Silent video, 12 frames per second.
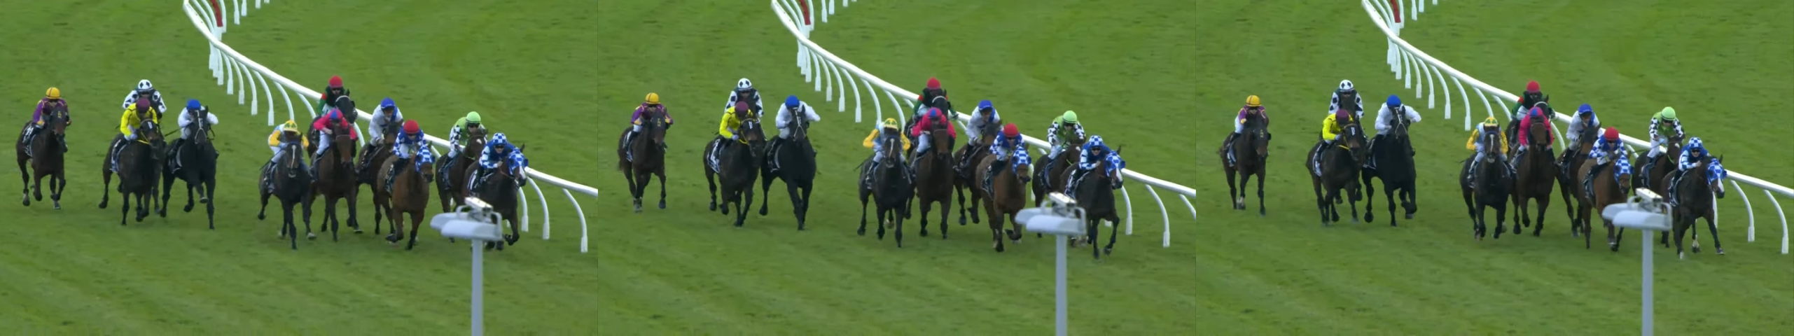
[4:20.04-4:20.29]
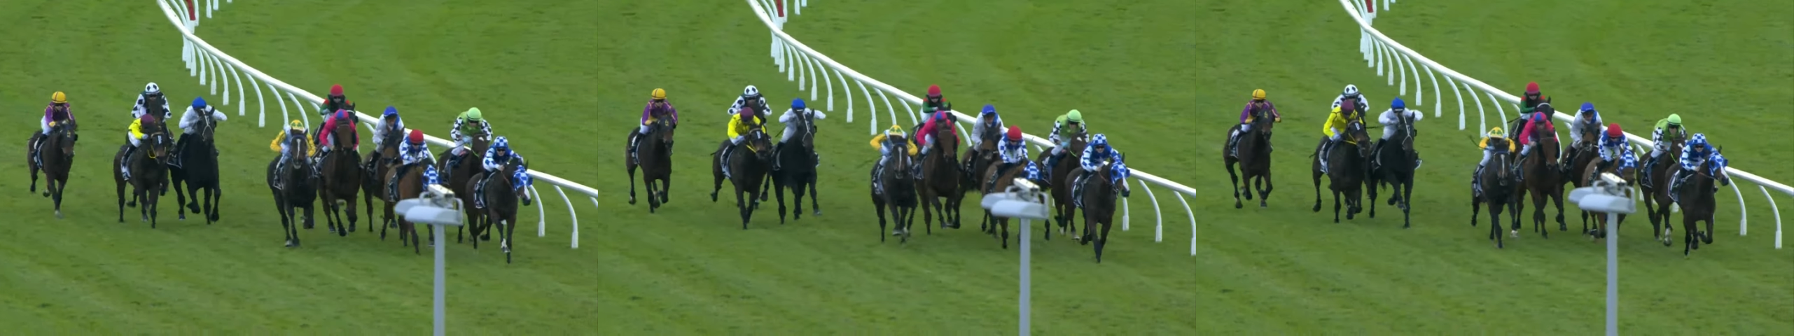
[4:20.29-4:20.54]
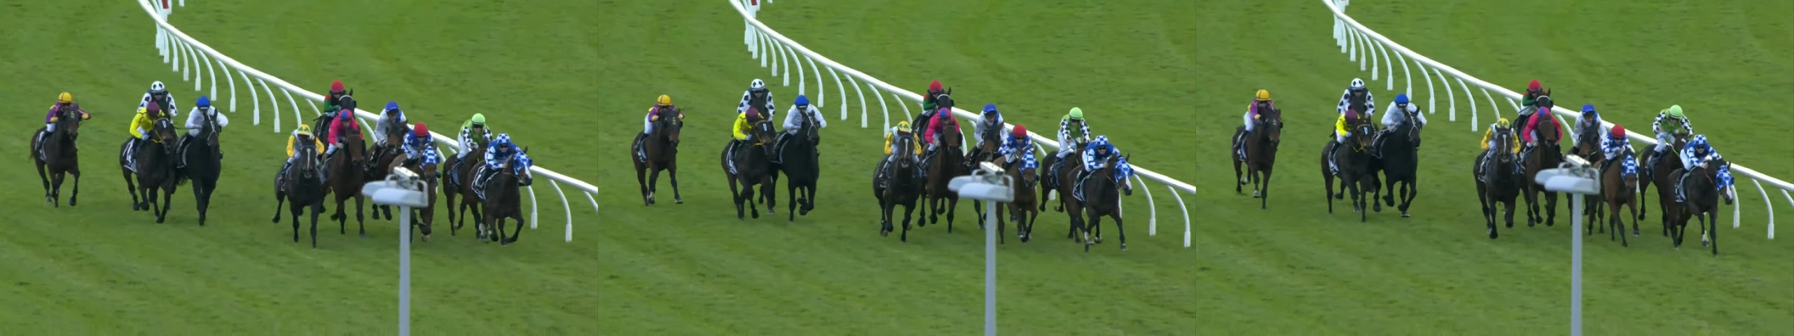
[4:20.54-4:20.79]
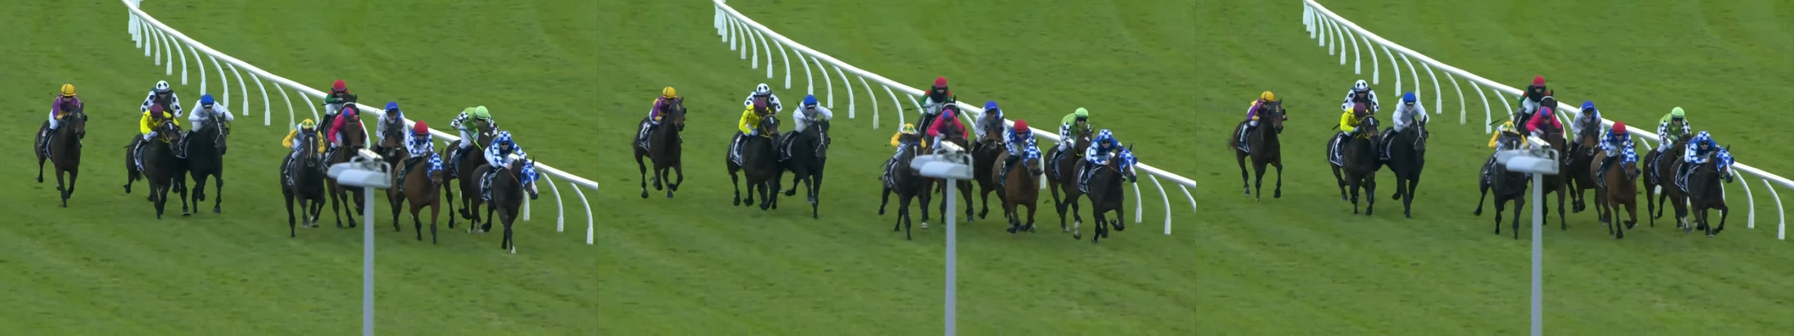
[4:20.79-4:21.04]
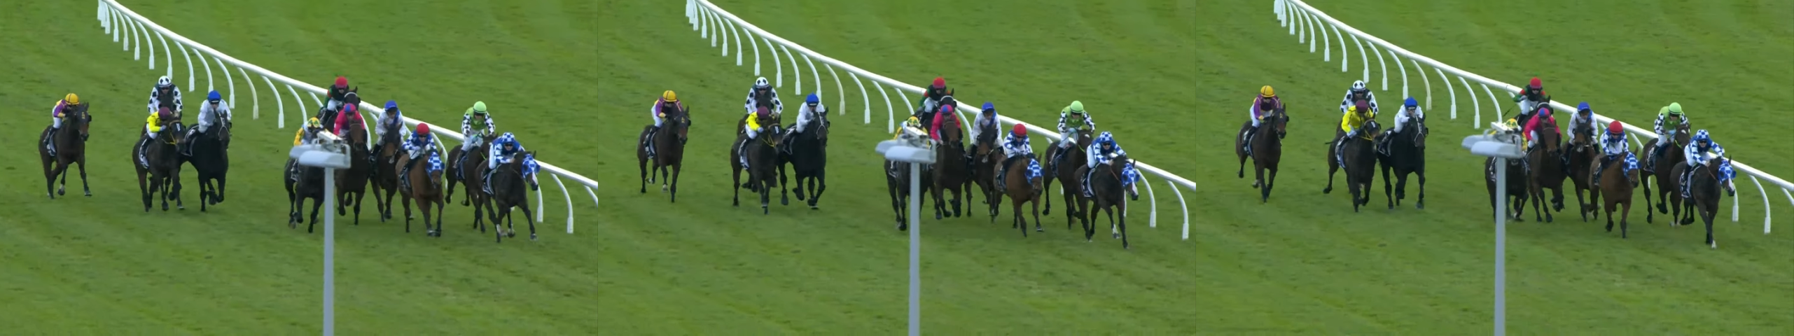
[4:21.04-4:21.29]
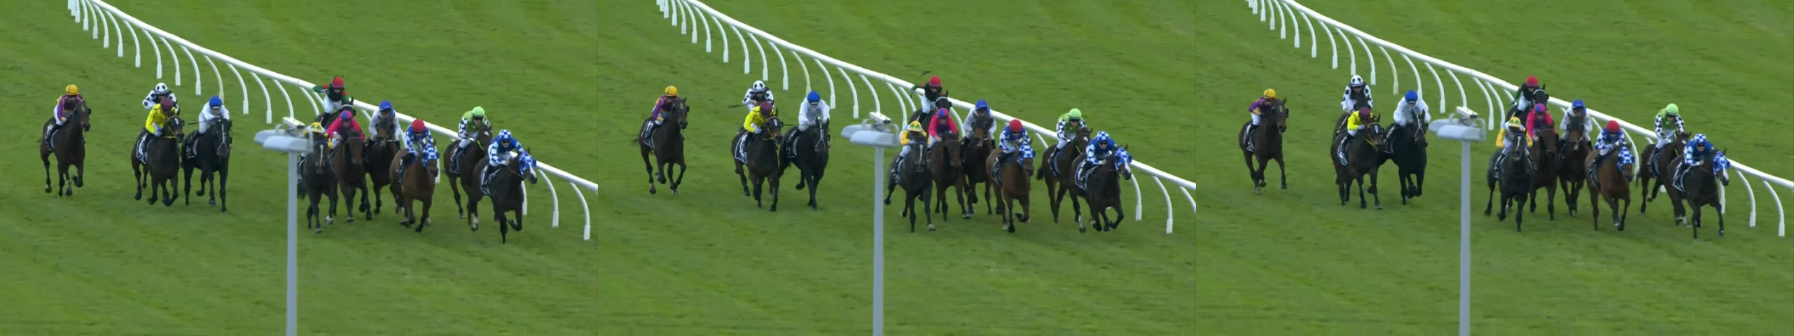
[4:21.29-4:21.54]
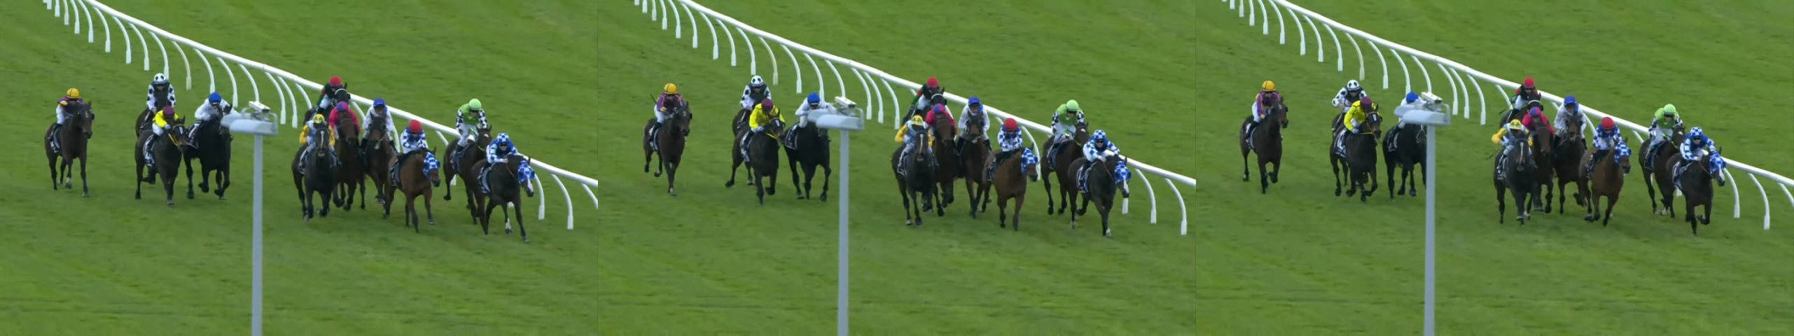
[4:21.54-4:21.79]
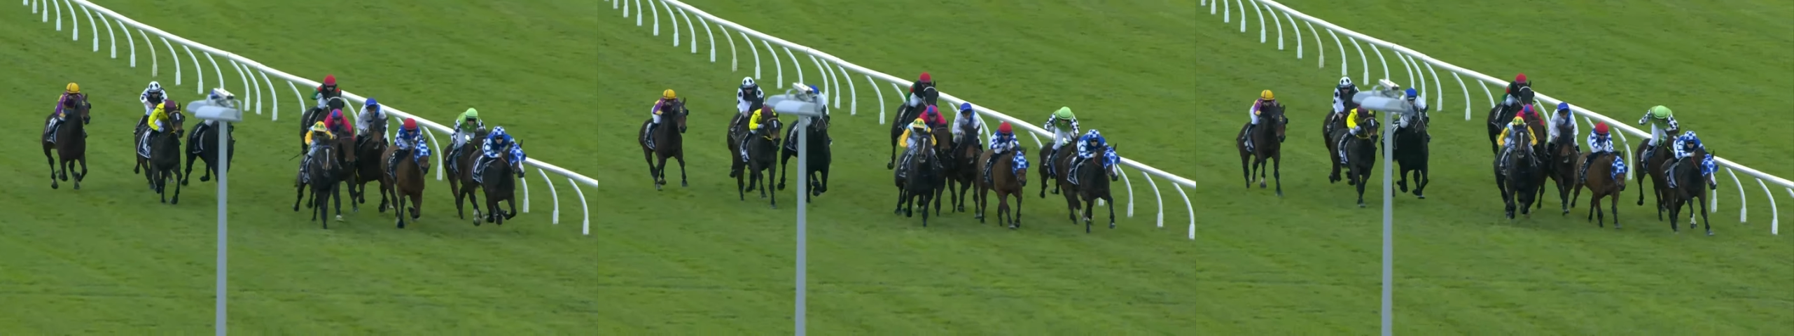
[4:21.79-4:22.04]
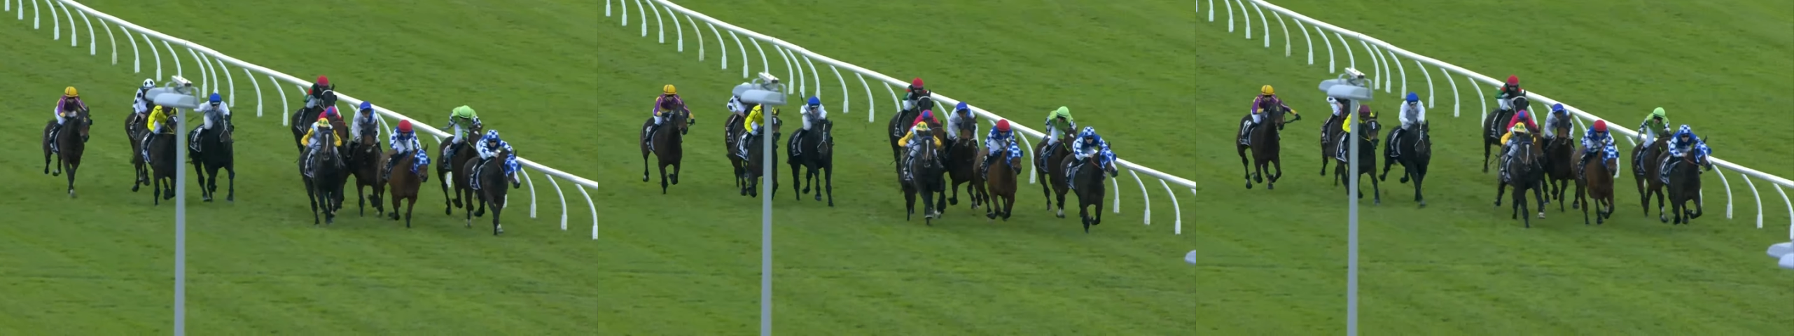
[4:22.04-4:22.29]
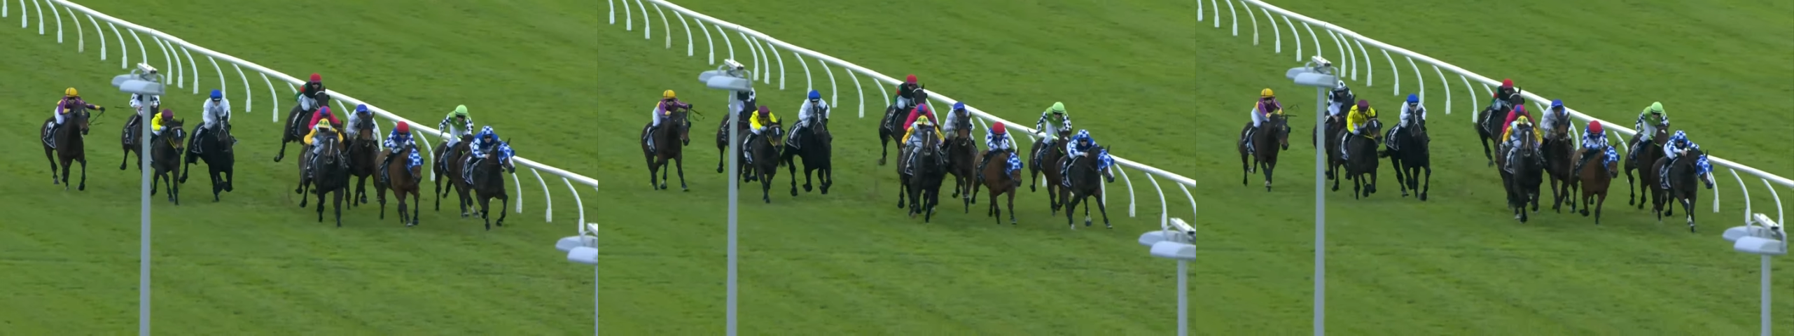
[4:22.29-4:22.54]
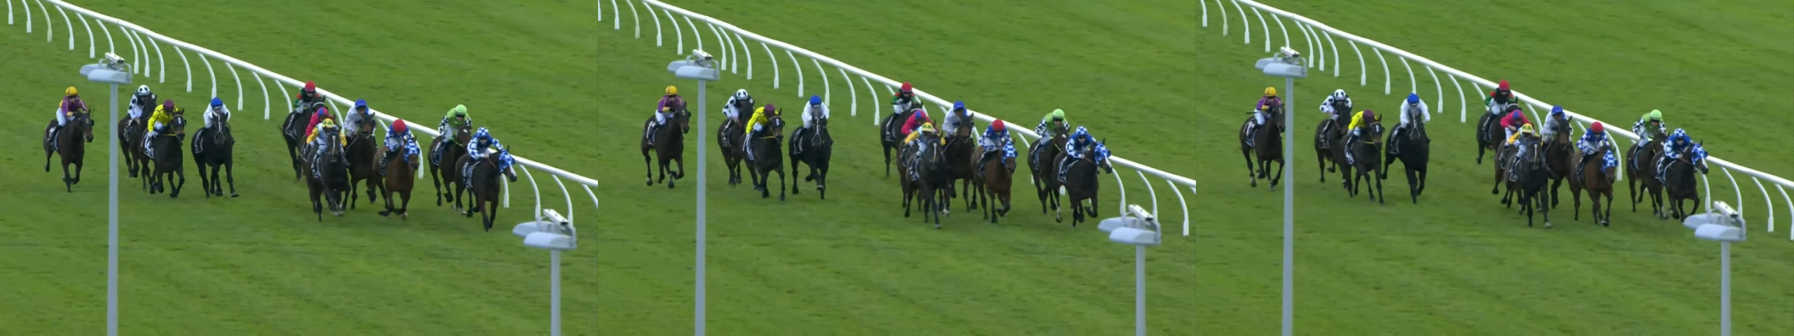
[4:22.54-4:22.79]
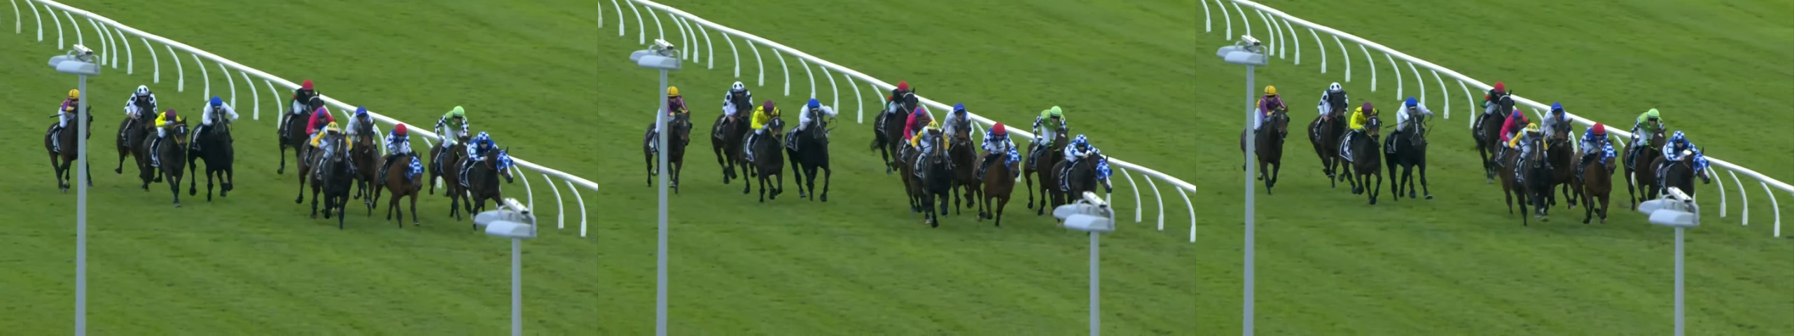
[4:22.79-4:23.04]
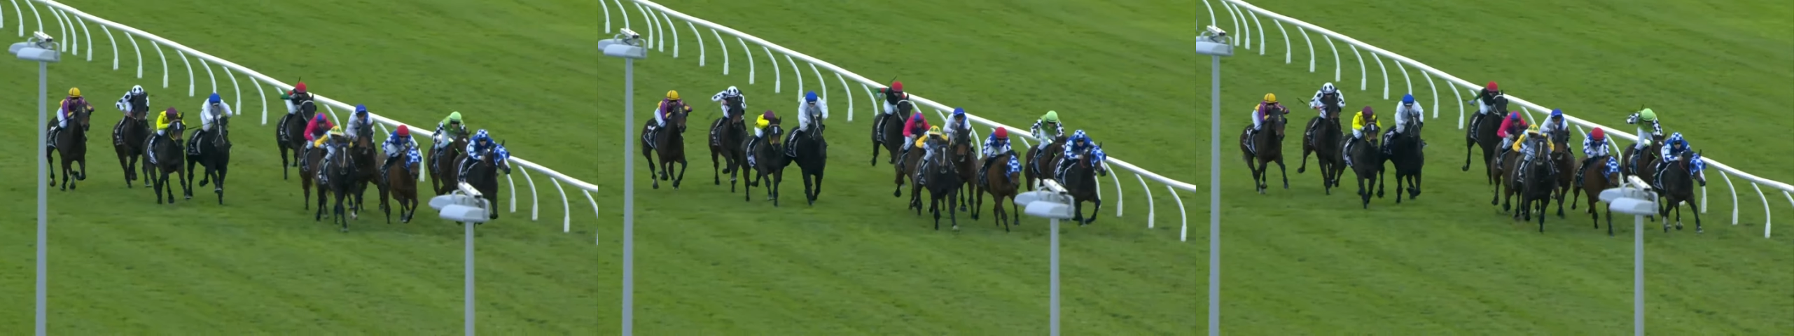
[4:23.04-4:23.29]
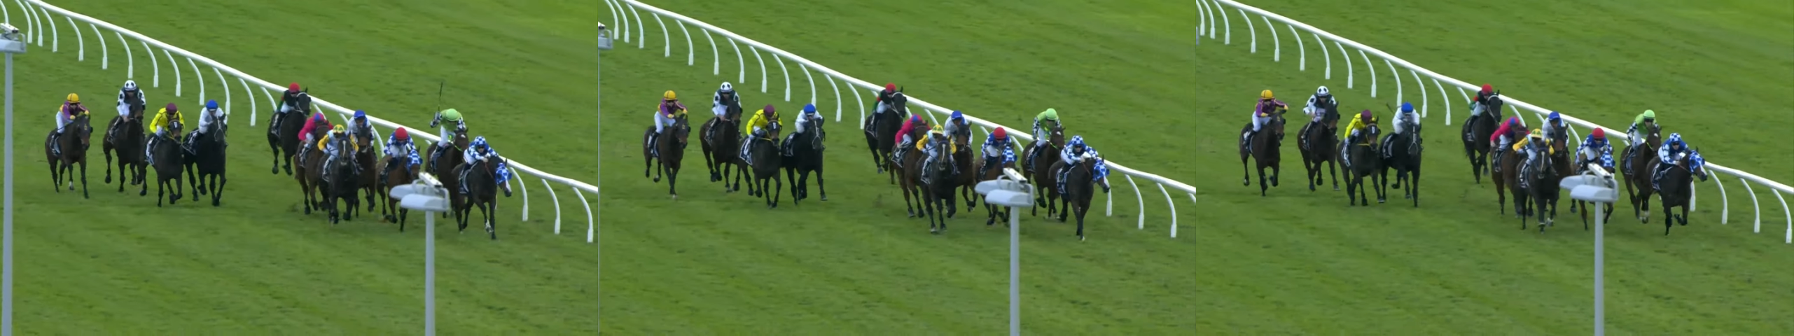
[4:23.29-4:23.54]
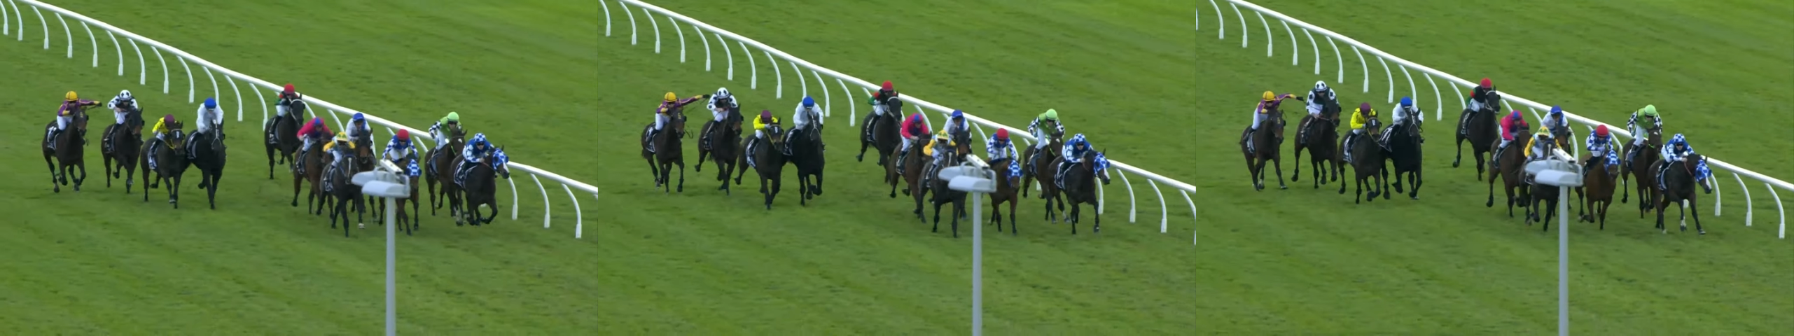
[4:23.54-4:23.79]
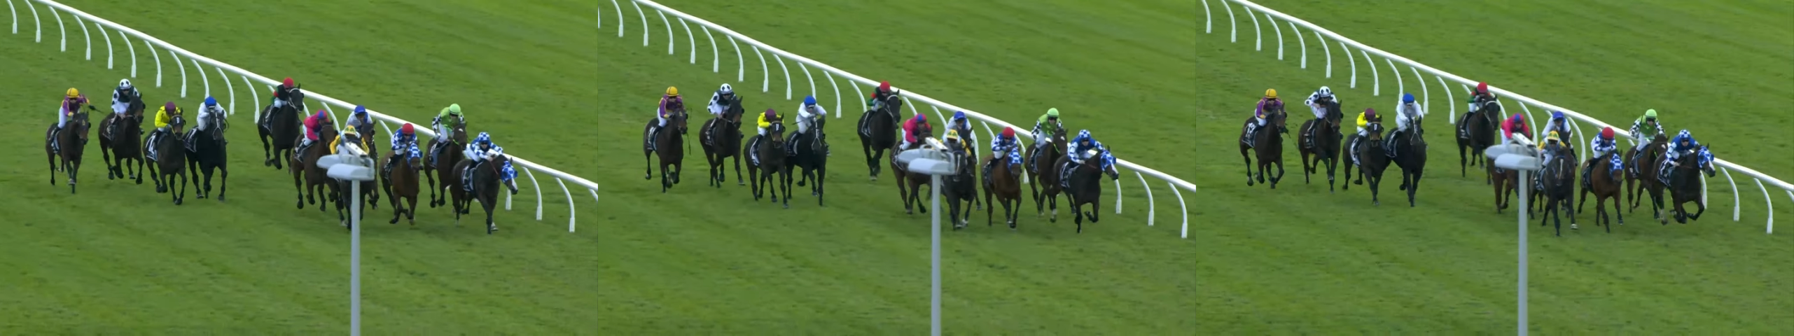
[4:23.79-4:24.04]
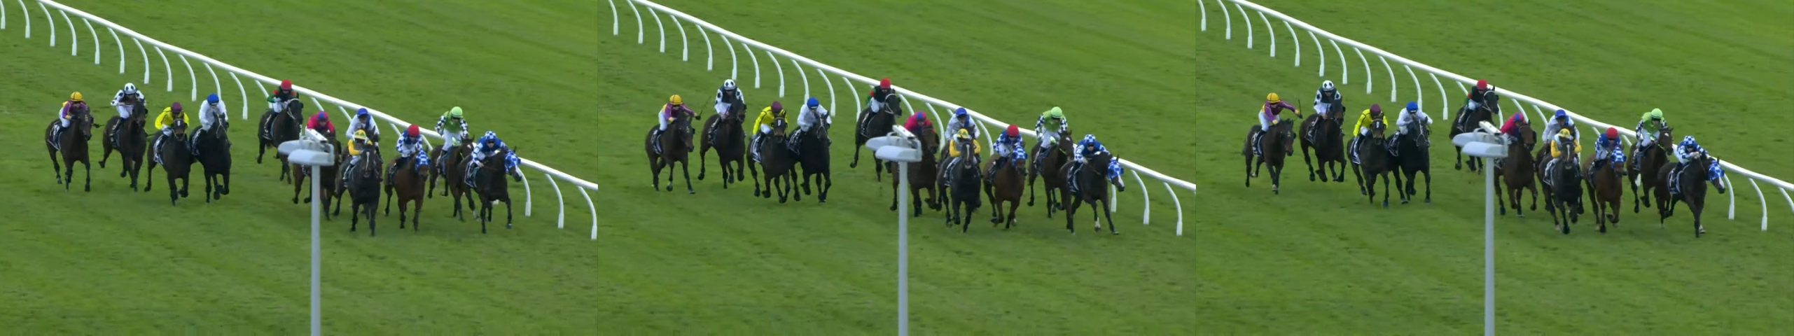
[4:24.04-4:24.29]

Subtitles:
(no speaker visible)